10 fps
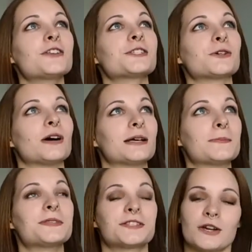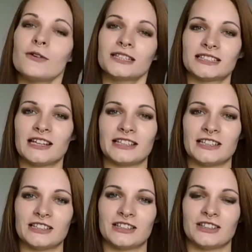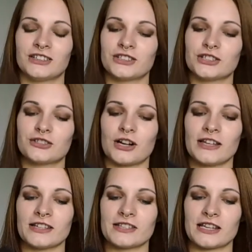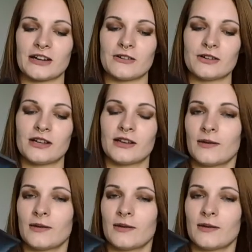so I'm so excited to try this out.